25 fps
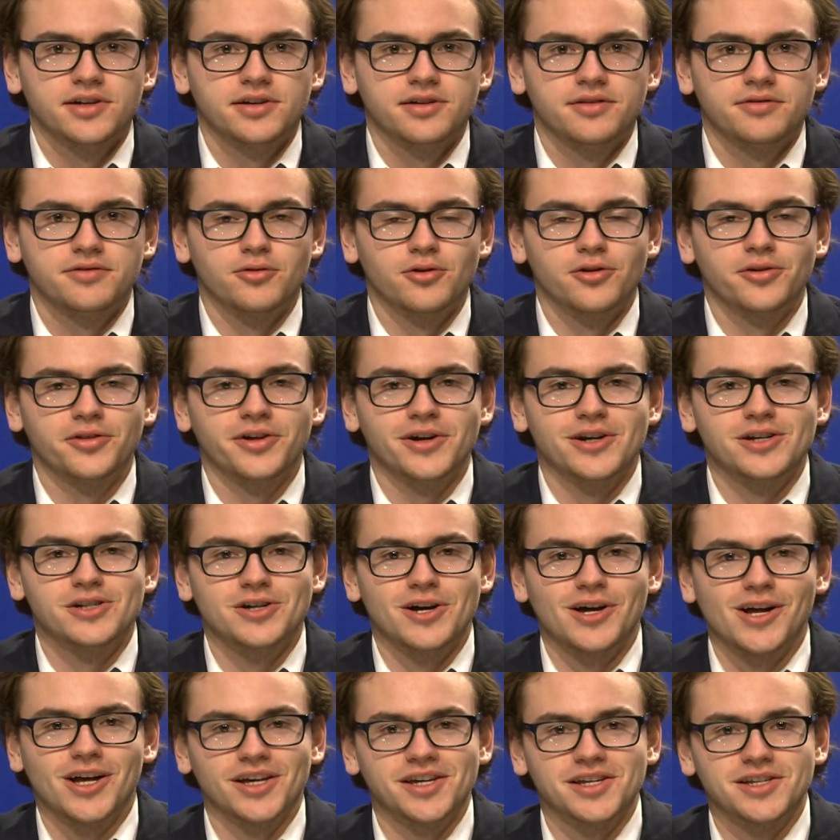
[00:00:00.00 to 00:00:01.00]
for their
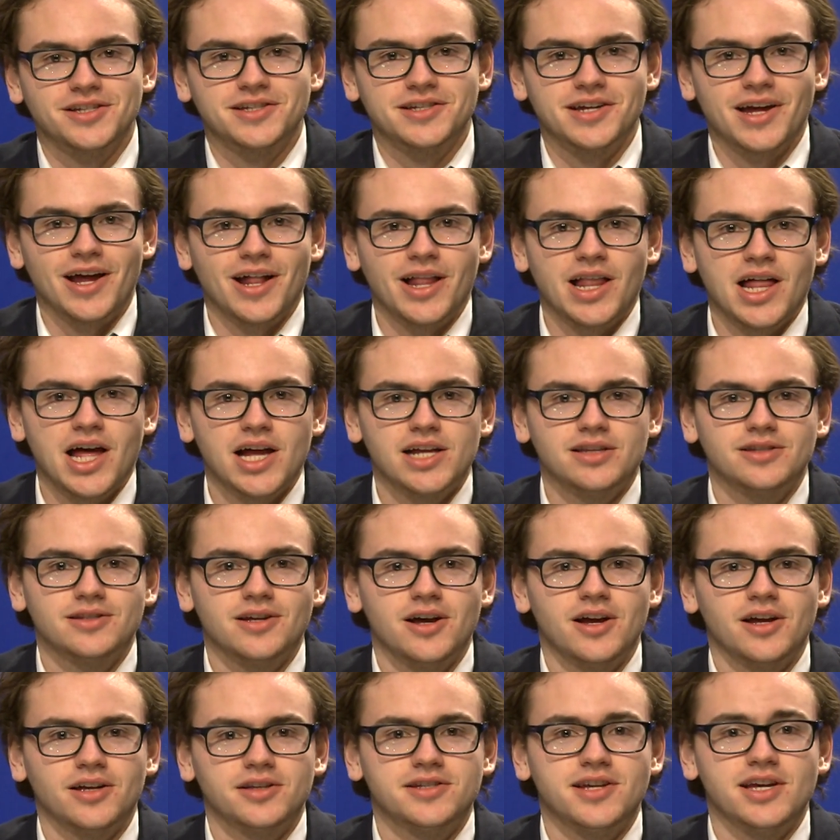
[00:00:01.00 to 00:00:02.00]
doggy-style hot
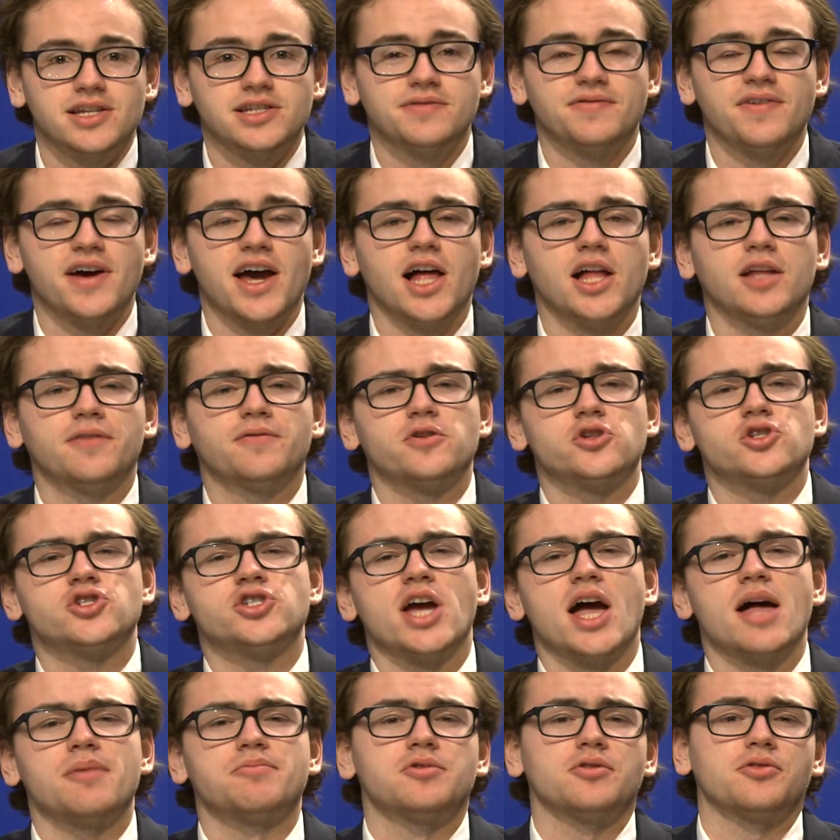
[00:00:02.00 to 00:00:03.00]
dogs, has filed for
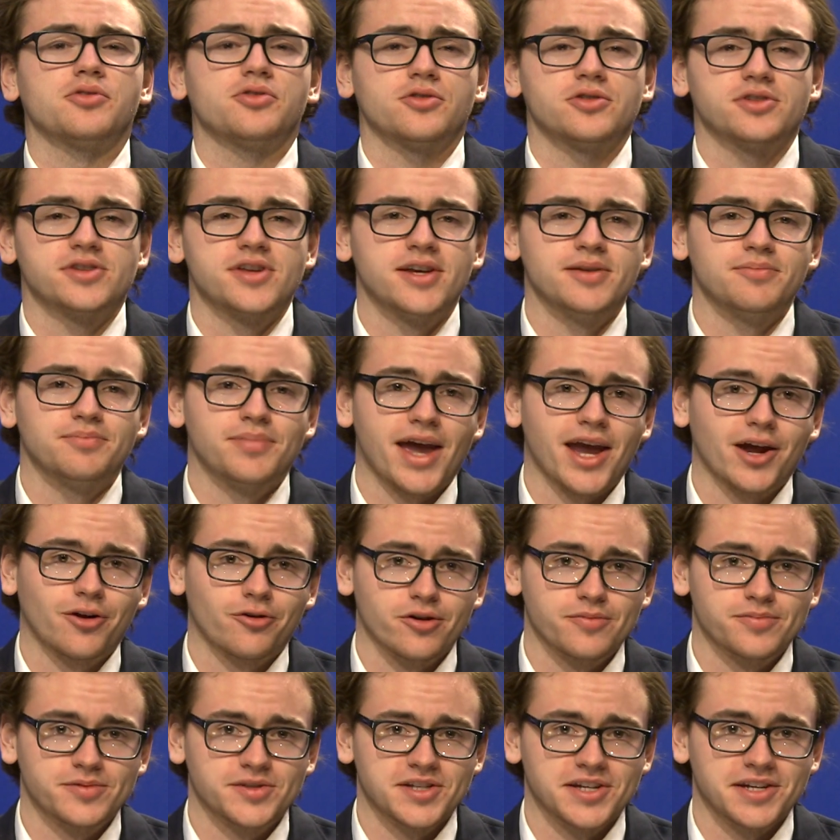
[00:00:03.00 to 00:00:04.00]
Chapter 13
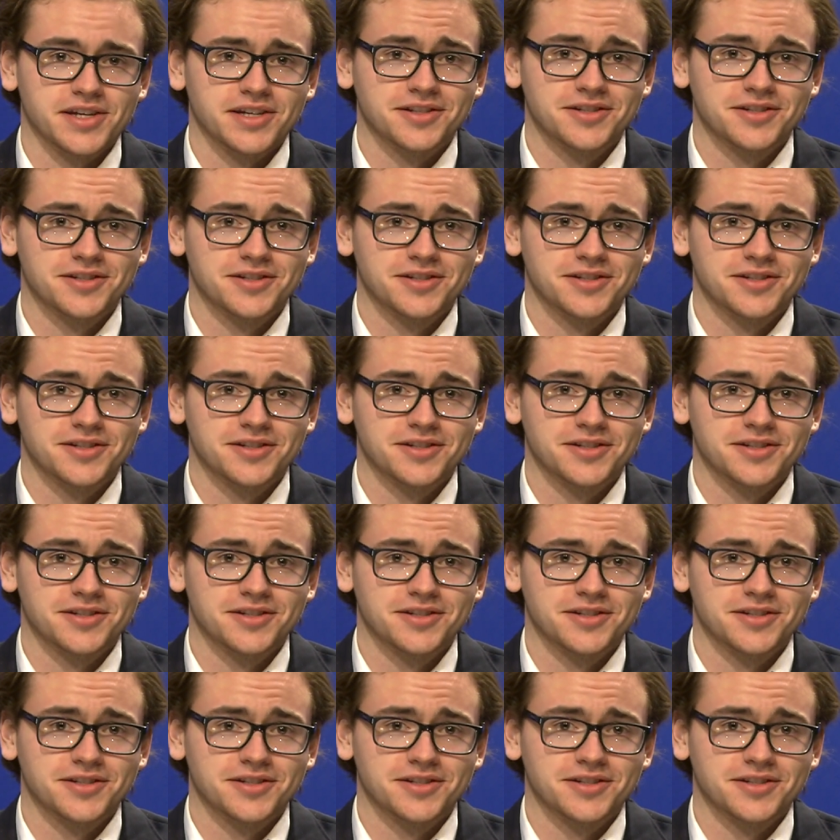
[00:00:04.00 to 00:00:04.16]
bankruptcy.